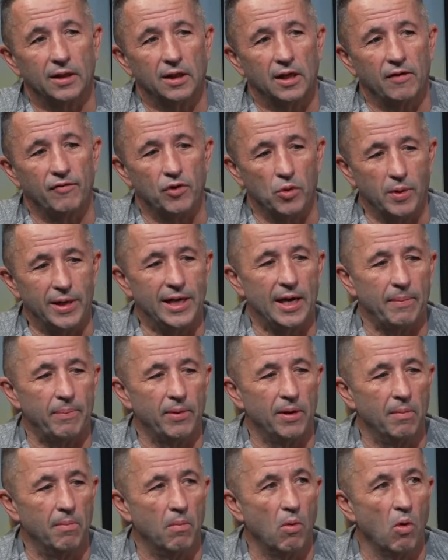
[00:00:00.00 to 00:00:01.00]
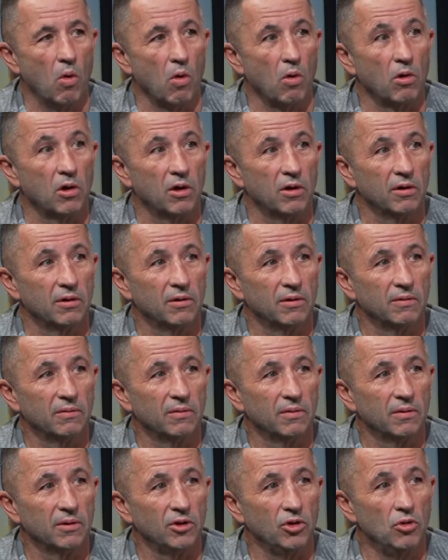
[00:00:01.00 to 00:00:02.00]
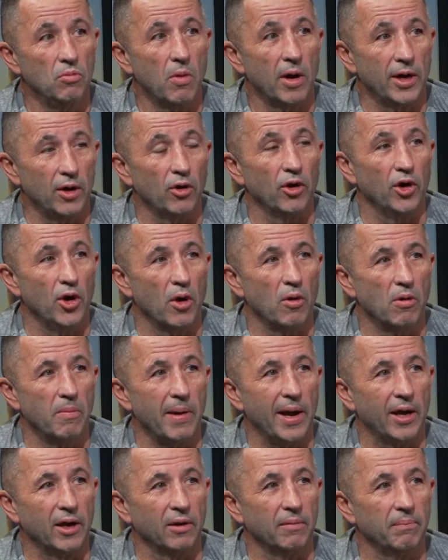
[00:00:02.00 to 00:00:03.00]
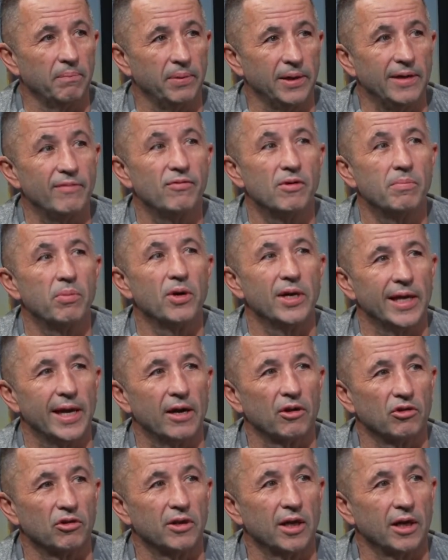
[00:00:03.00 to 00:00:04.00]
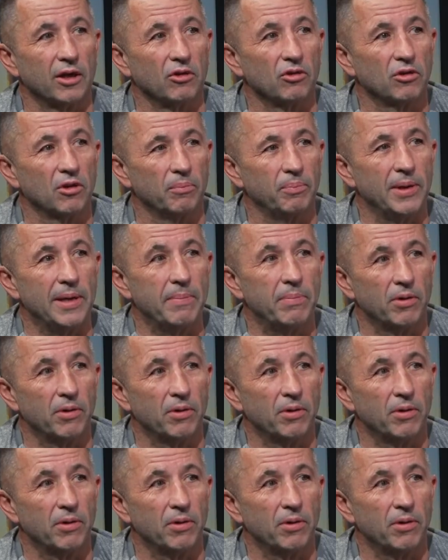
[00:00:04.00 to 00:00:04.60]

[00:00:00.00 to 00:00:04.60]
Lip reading: if you end up in a morgue, you might not know about it, but everybody else does, the people